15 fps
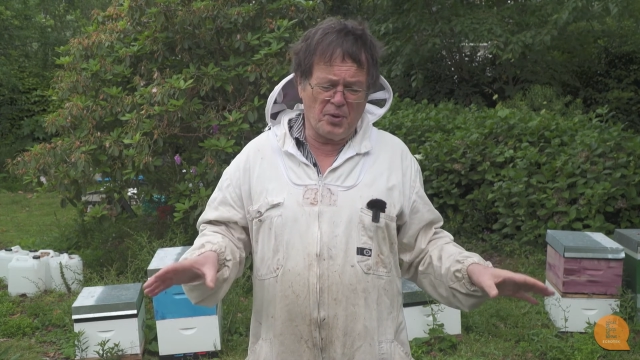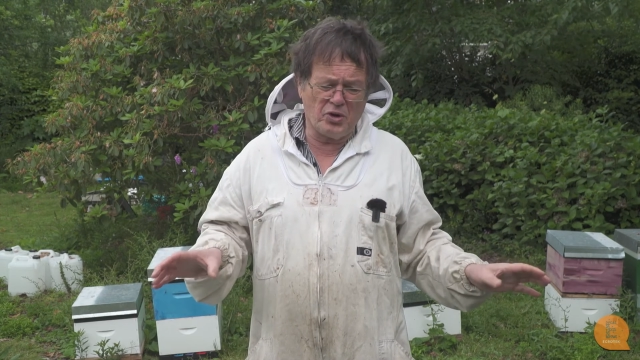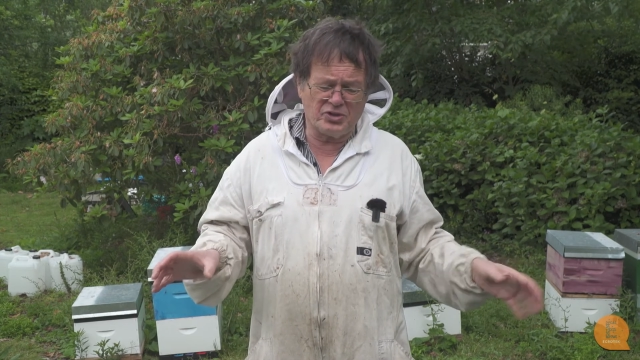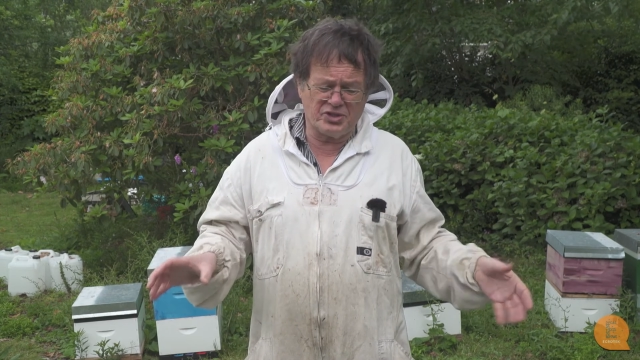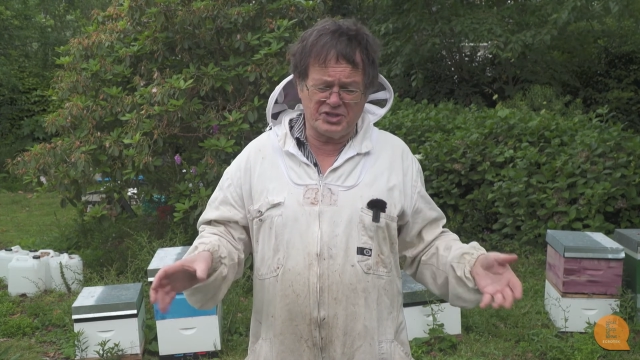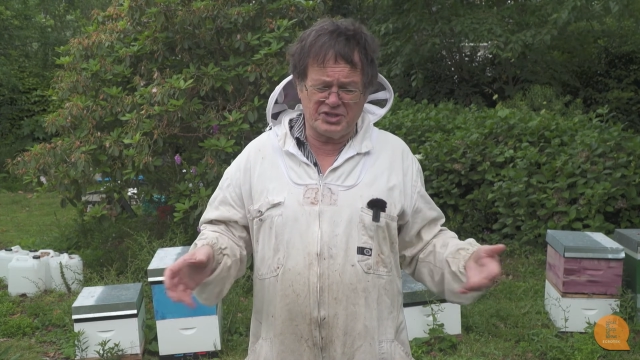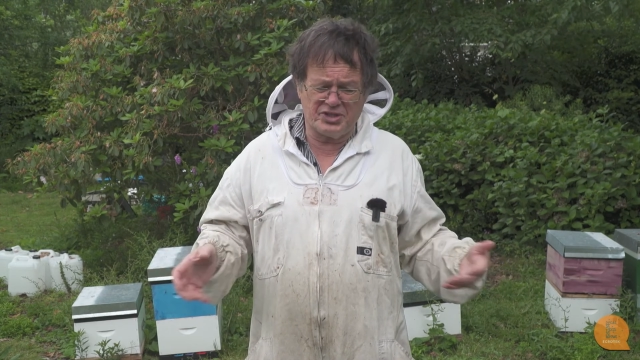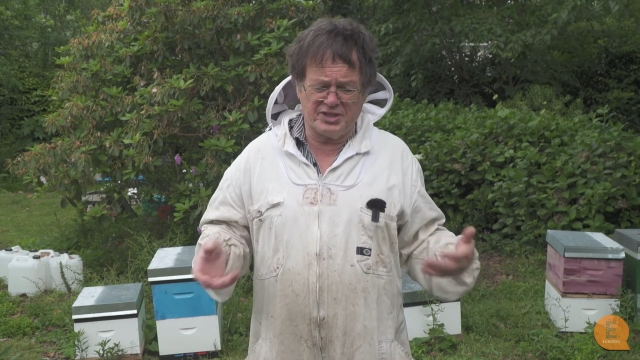
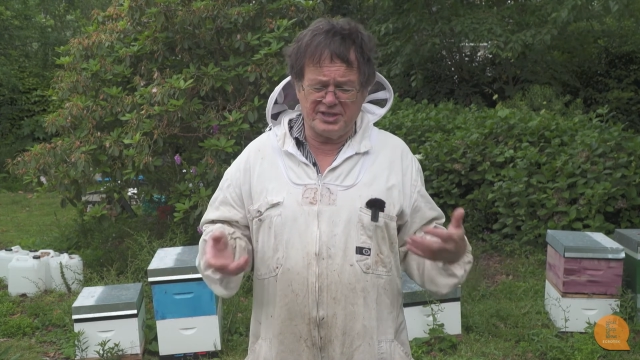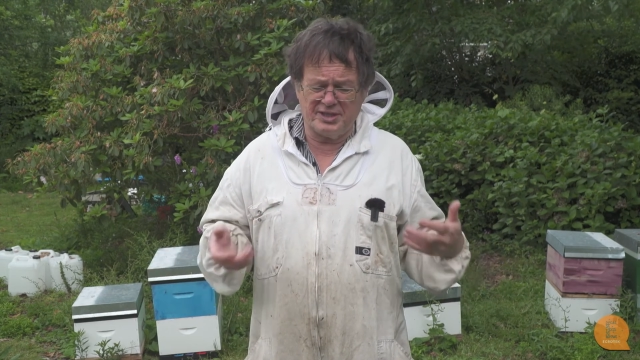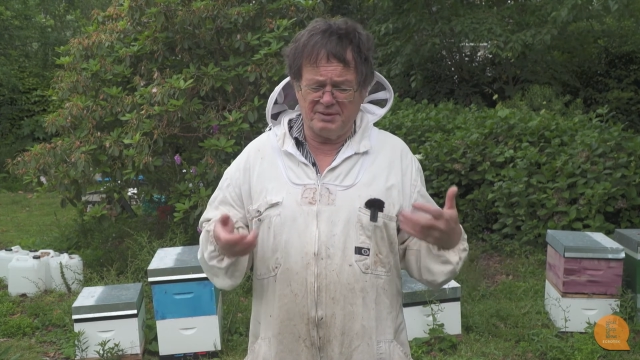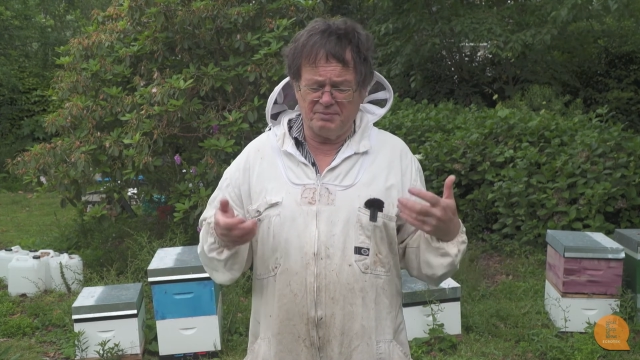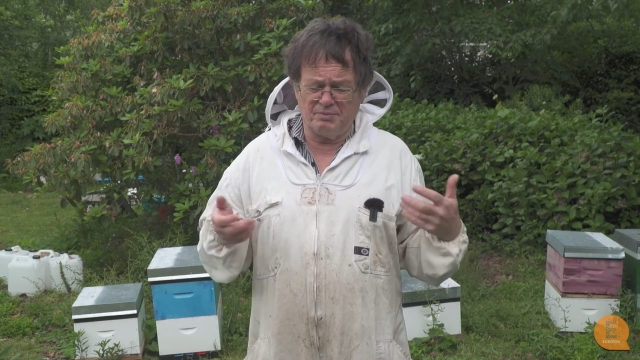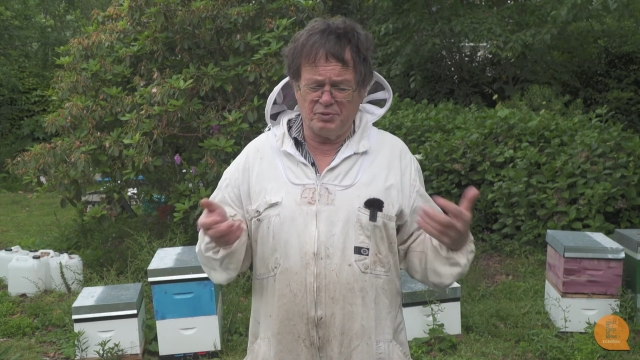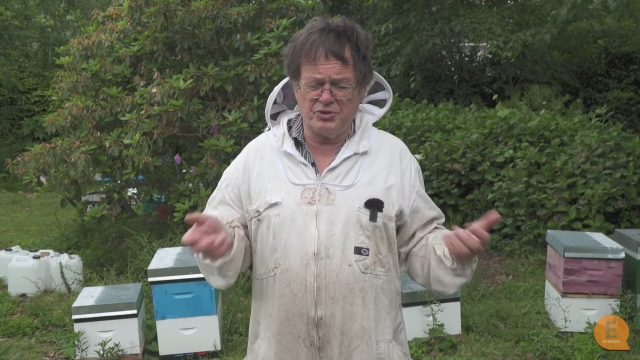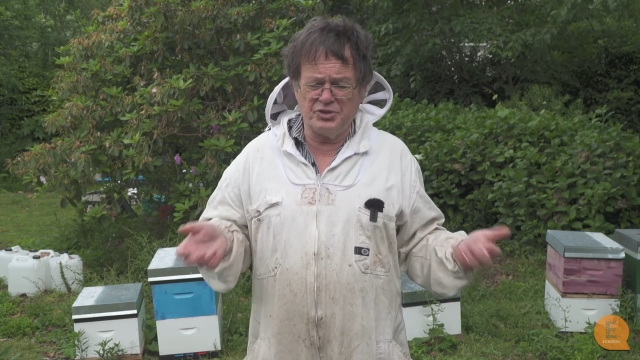box,
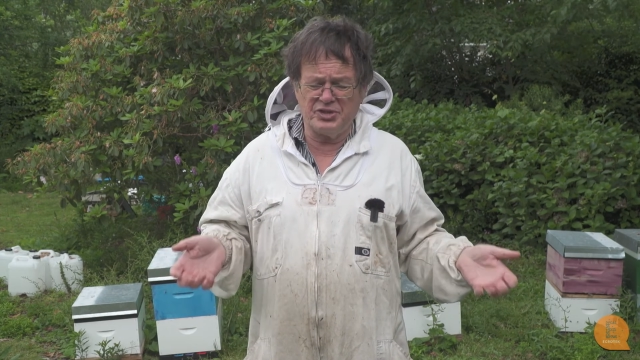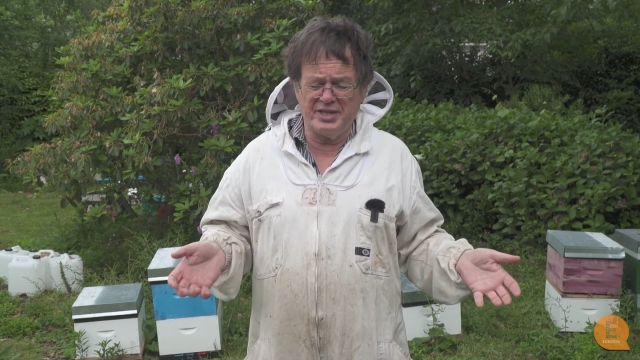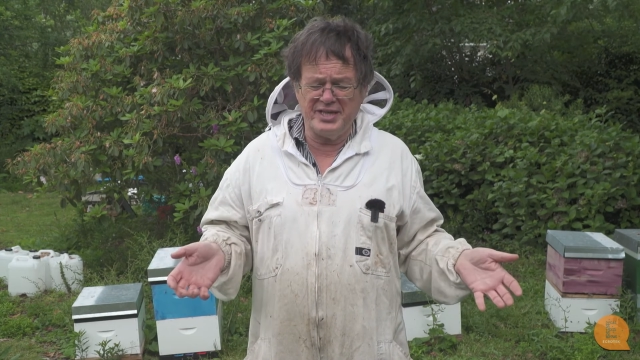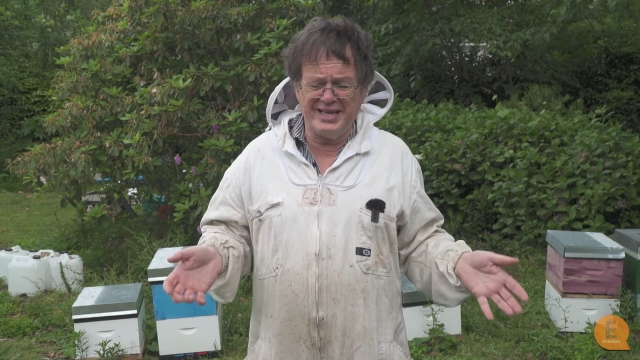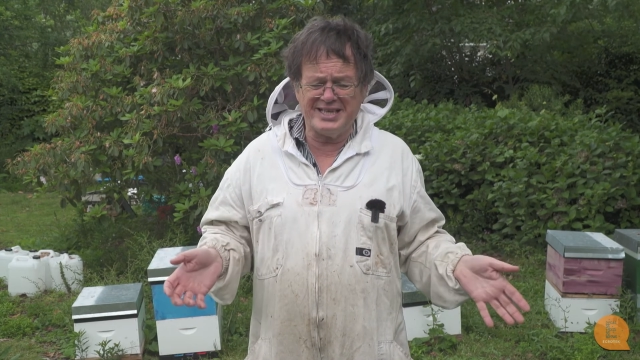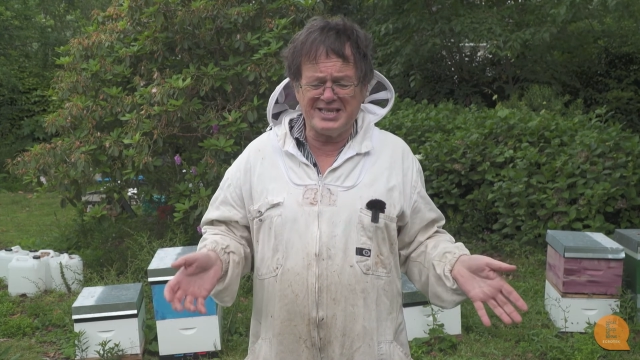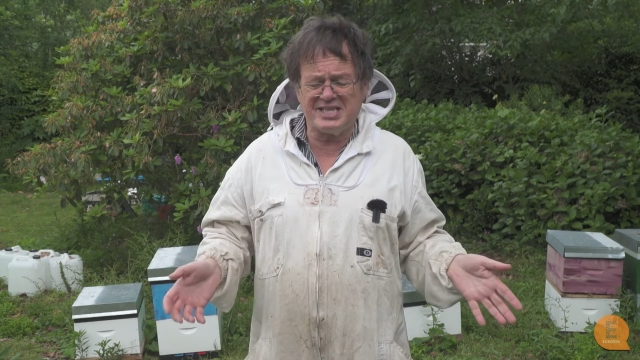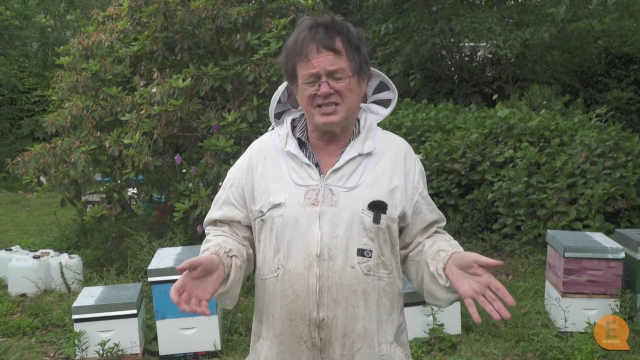brood
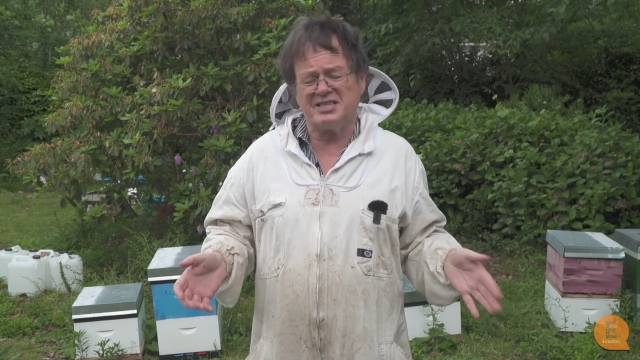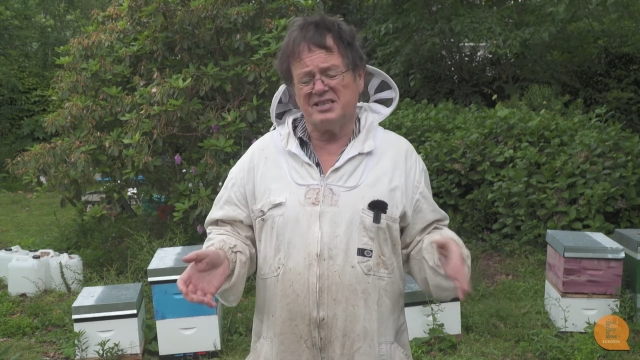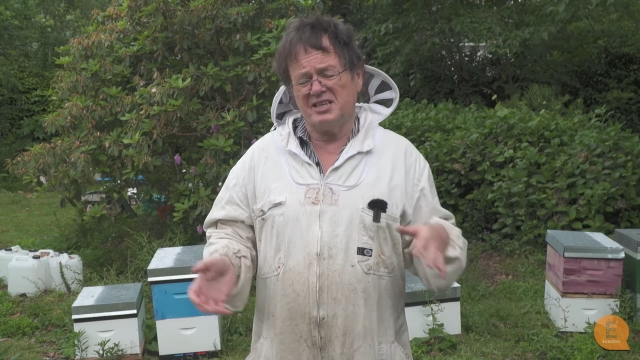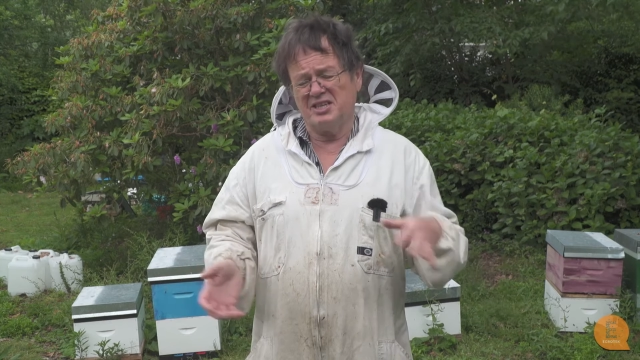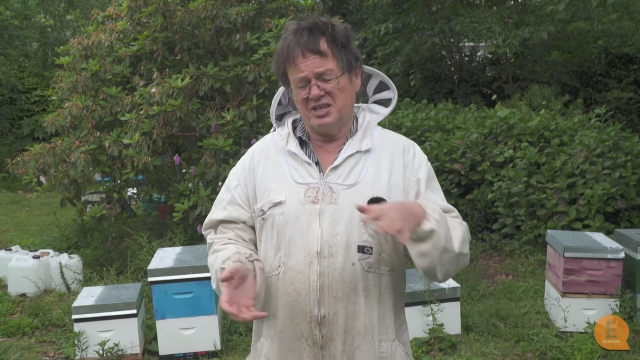nests,